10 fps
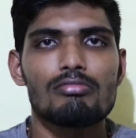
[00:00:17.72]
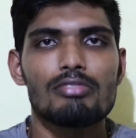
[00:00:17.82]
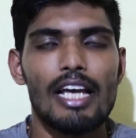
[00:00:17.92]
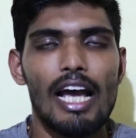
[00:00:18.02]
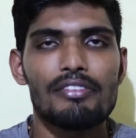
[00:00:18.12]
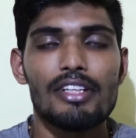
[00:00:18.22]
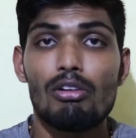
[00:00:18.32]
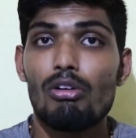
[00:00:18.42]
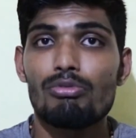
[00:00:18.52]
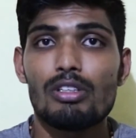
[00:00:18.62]
they have
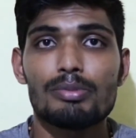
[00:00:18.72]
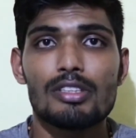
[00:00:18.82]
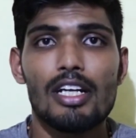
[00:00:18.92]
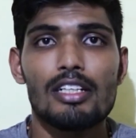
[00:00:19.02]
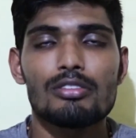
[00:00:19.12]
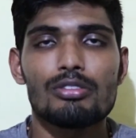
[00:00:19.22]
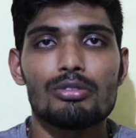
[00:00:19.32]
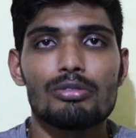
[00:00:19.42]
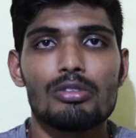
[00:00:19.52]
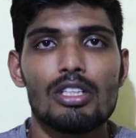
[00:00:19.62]
their own website.
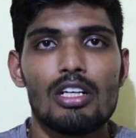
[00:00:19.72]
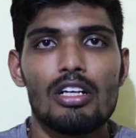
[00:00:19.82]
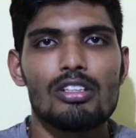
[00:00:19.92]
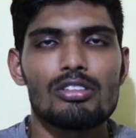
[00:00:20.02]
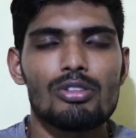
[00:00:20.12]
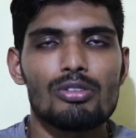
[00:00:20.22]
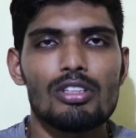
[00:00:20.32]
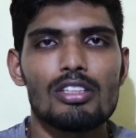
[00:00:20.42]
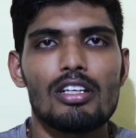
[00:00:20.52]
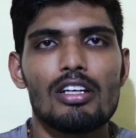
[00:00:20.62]
So so
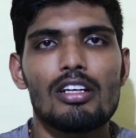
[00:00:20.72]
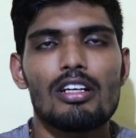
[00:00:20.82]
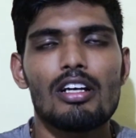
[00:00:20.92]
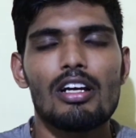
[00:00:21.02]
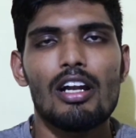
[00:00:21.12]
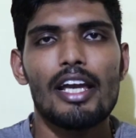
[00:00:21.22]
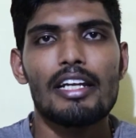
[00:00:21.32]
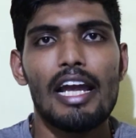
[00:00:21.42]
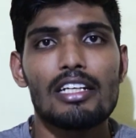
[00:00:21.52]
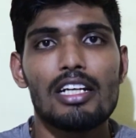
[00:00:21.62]
these are uh,
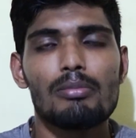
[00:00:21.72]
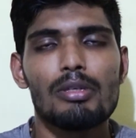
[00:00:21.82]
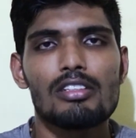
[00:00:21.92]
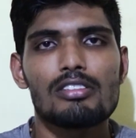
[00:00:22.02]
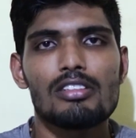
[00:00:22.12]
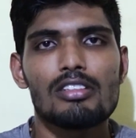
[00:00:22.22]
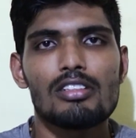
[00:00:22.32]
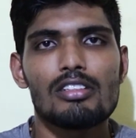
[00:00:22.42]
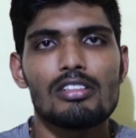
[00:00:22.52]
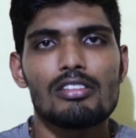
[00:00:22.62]
like nightly builds.
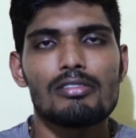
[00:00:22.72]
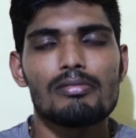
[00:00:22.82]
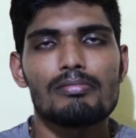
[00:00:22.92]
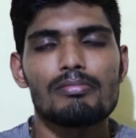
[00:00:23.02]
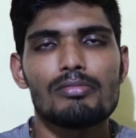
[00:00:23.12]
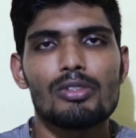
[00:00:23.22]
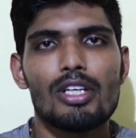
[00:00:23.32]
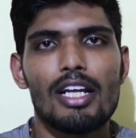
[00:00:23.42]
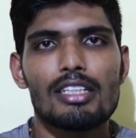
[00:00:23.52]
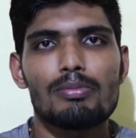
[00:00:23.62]
Uh, you
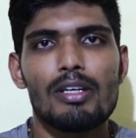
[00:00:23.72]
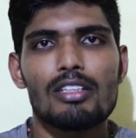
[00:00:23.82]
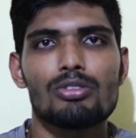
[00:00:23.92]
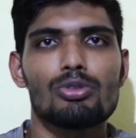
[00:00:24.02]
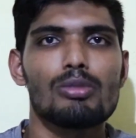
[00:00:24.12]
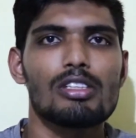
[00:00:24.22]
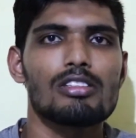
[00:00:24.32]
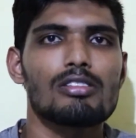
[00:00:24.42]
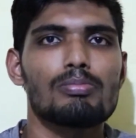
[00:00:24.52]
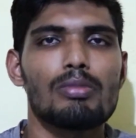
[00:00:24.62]
can expect two
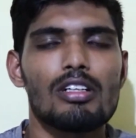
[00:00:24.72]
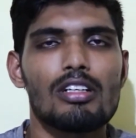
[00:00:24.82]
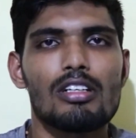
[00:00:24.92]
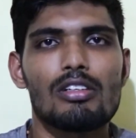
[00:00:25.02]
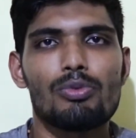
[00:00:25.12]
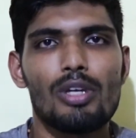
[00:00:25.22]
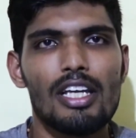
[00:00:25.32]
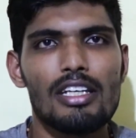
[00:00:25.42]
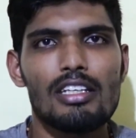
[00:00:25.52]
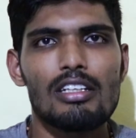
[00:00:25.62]
builds per
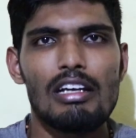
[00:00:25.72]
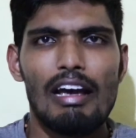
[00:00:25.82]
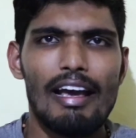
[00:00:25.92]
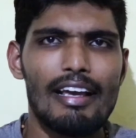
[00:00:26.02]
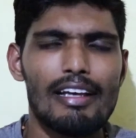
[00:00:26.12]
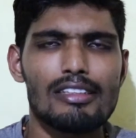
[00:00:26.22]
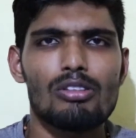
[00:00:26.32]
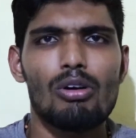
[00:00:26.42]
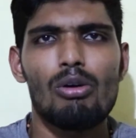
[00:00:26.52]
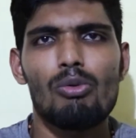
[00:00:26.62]
week, I
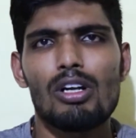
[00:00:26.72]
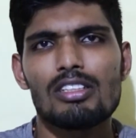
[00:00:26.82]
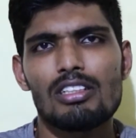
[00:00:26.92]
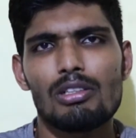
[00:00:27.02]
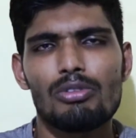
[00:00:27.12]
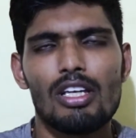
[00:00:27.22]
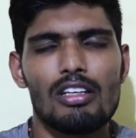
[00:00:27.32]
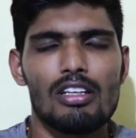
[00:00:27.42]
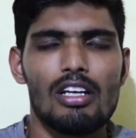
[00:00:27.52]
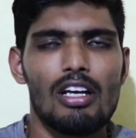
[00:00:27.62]
guess, or once a
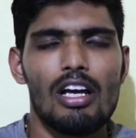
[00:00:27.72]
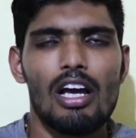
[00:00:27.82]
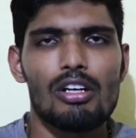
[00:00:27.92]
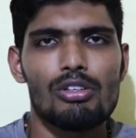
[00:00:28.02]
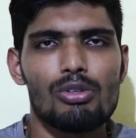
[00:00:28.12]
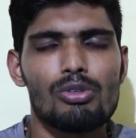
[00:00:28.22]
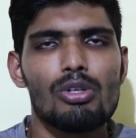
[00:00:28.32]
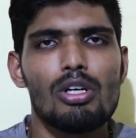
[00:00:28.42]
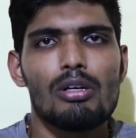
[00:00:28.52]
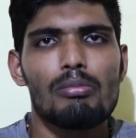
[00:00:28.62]
week, I don't know.
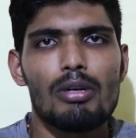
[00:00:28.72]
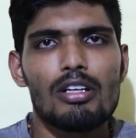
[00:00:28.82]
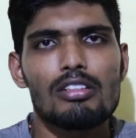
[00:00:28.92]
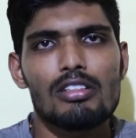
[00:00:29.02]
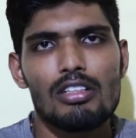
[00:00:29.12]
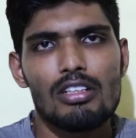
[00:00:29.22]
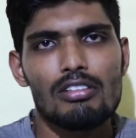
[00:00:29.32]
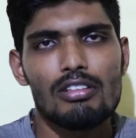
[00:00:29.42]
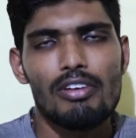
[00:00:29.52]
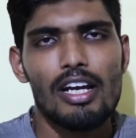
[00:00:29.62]
But
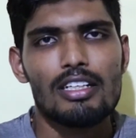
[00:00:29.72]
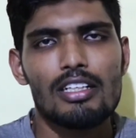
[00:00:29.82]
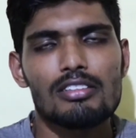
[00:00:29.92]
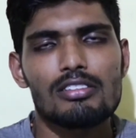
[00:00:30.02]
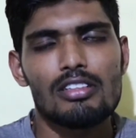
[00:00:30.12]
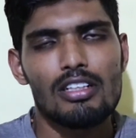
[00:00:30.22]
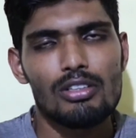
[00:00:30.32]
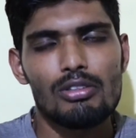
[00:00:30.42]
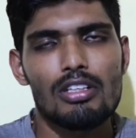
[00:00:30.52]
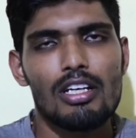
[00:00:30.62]
uh, the fact is uh,
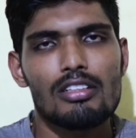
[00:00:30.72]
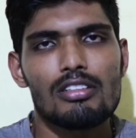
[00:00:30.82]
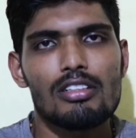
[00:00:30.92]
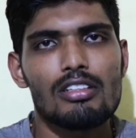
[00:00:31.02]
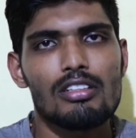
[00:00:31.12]
you'll get